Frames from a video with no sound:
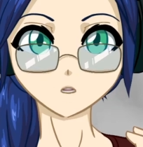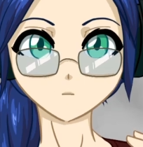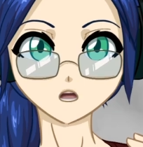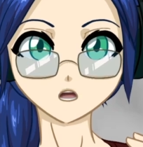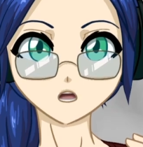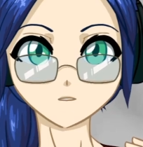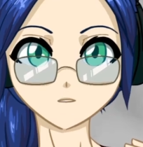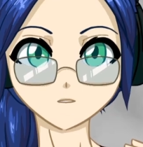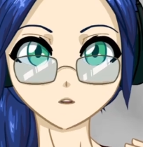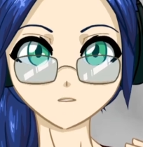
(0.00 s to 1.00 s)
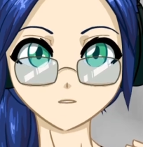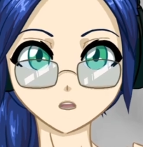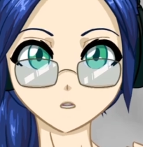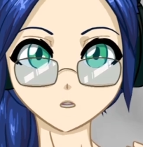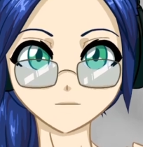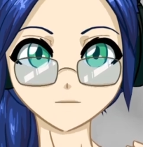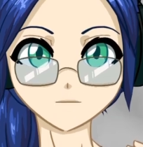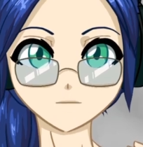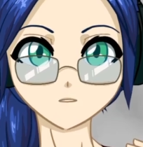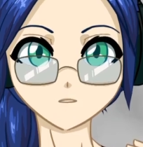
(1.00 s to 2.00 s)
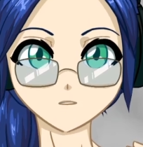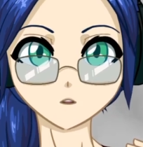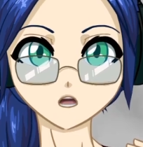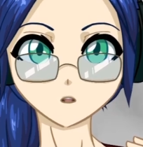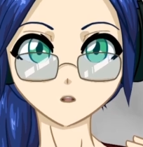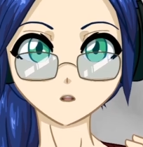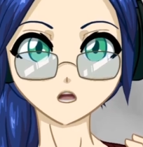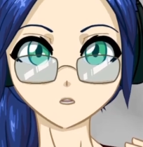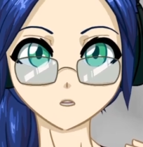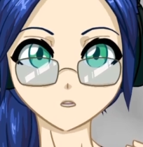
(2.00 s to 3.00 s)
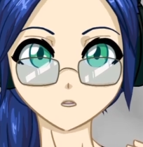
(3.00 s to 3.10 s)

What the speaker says: the dice in the set is the height.